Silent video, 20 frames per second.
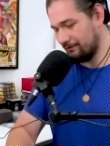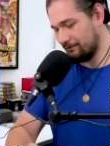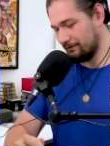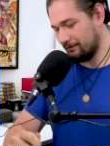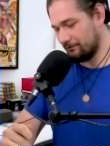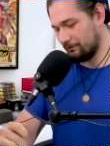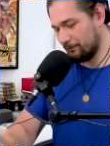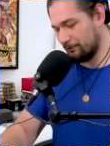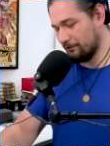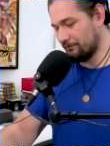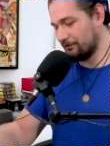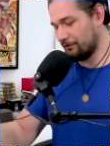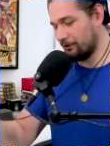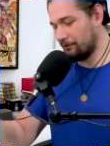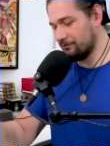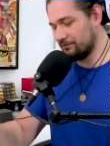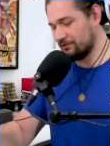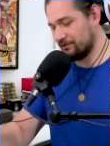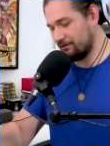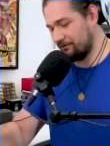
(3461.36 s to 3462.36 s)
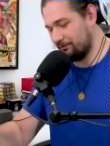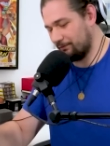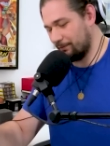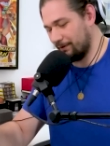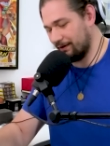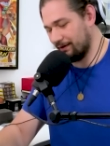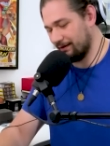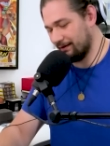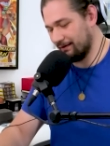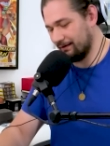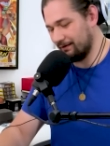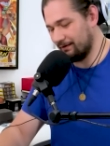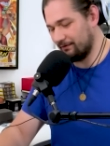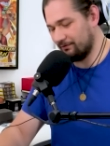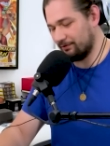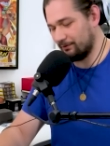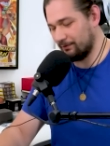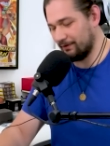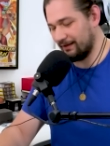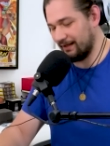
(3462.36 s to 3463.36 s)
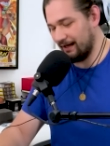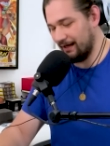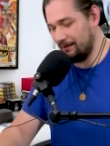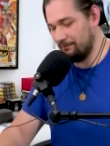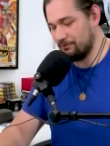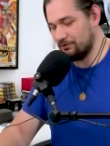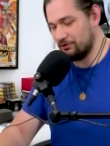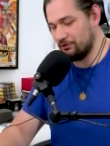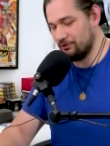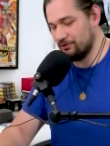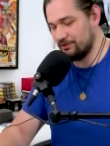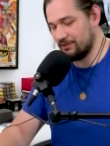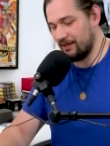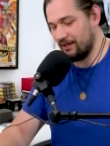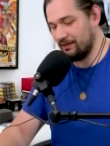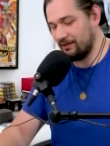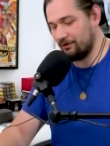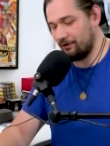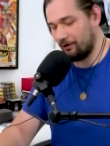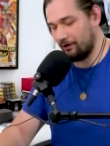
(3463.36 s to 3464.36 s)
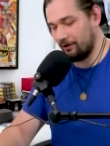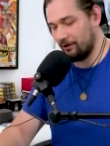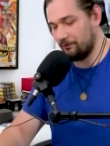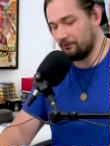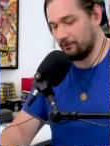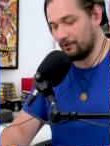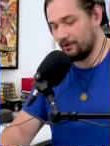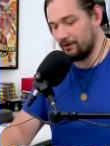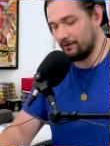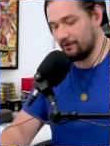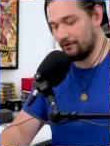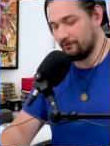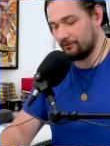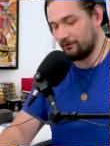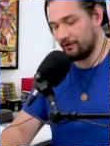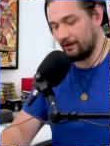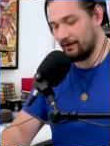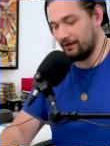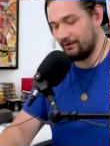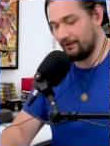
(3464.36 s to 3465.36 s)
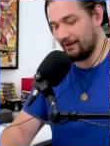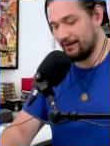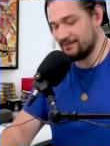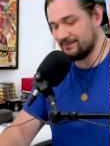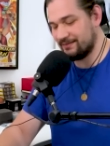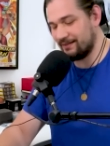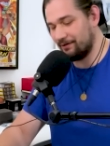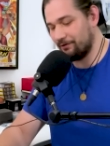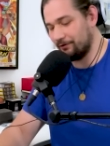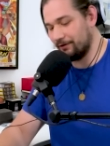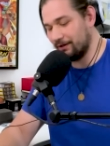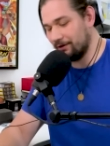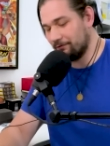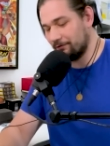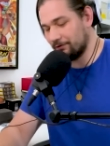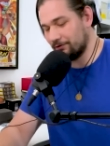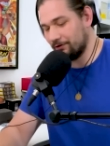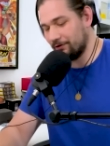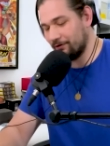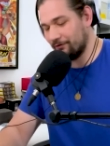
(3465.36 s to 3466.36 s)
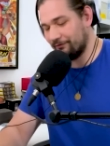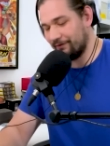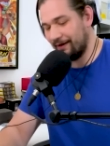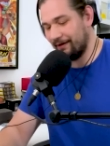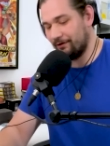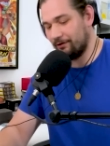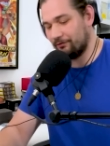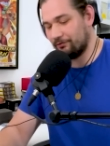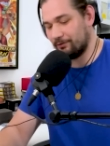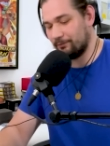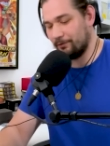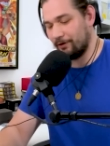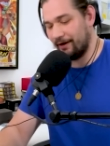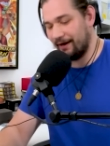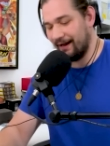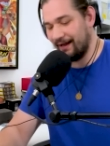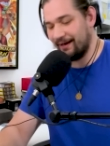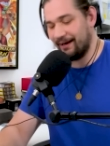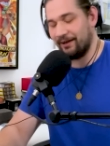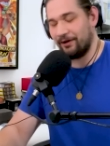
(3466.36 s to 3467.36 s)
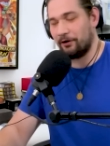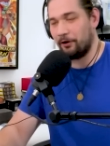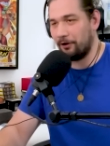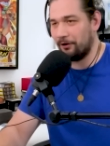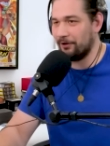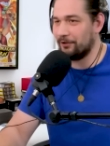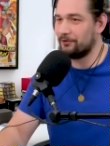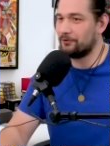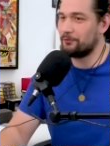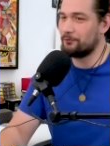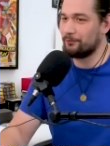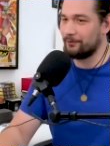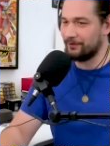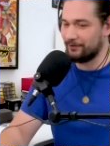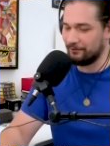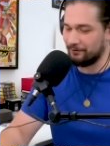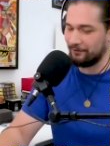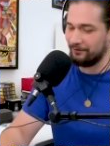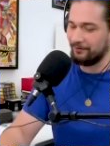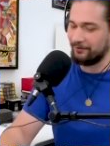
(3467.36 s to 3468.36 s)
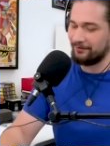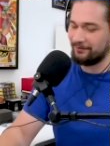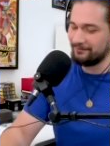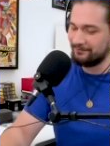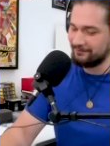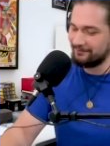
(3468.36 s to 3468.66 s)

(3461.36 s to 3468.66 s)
Remove an overtrigger from uh, from the game. Choose a card with grade less than or equal to your Vanguard from your hand and call it to rearguard.